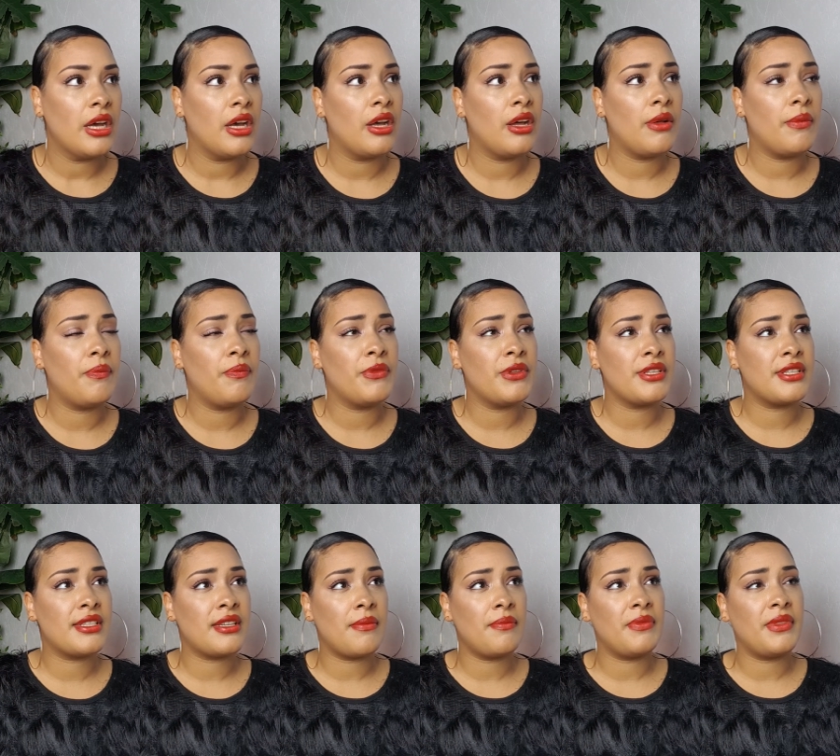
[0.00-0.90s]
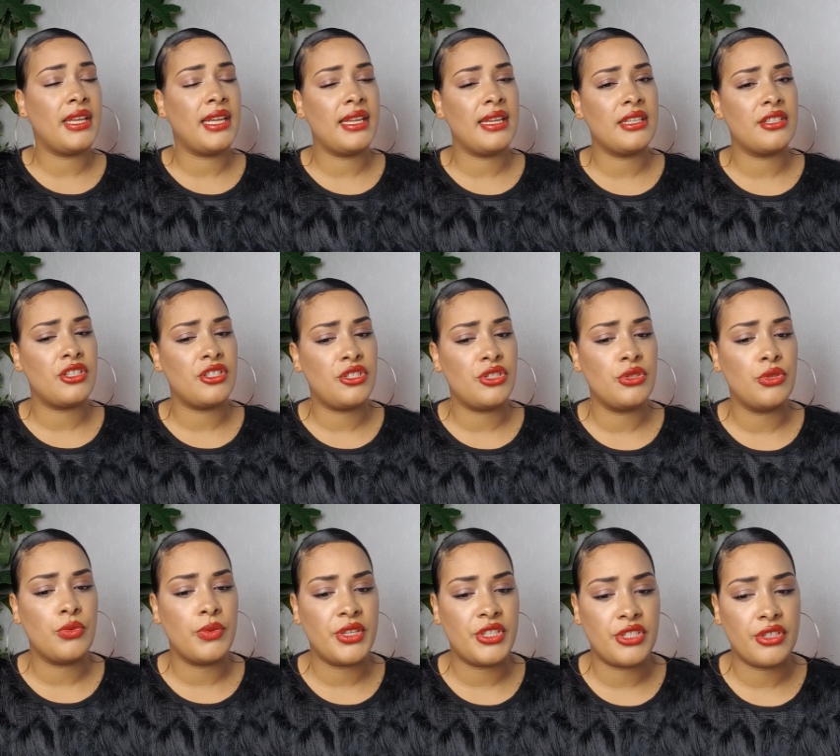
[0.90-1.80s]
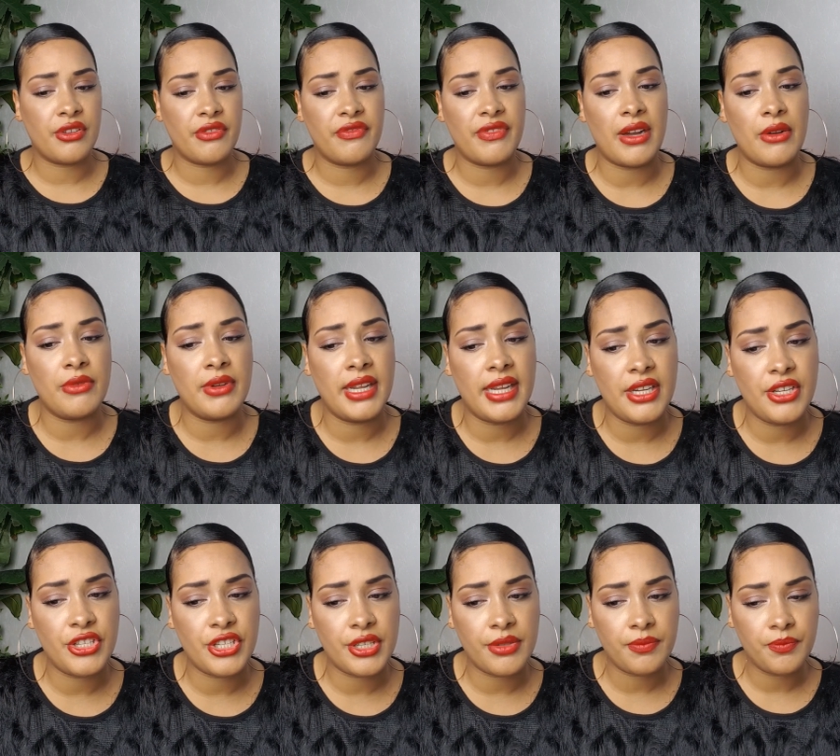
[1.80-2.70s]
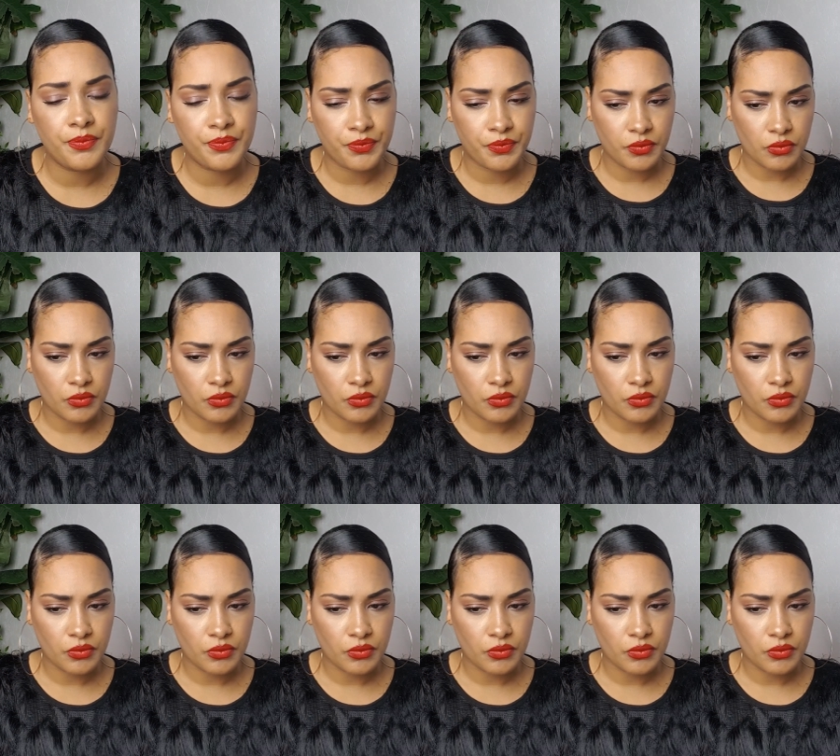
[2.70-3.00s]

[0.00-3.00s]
um, something to do with your foundation